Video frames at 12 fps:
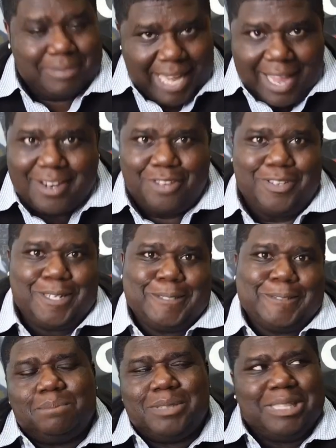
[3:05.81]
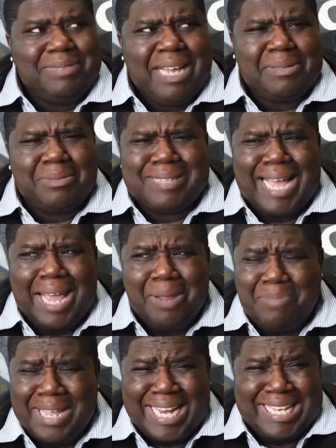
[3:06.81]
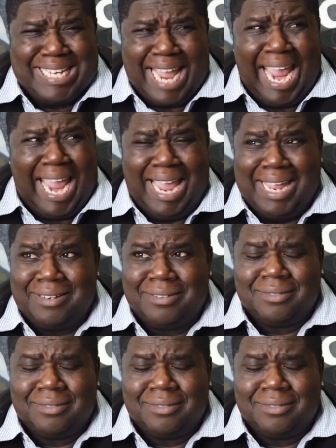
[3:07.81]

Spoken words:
I'm tired of it. But sometimes I'm tired of being a dad.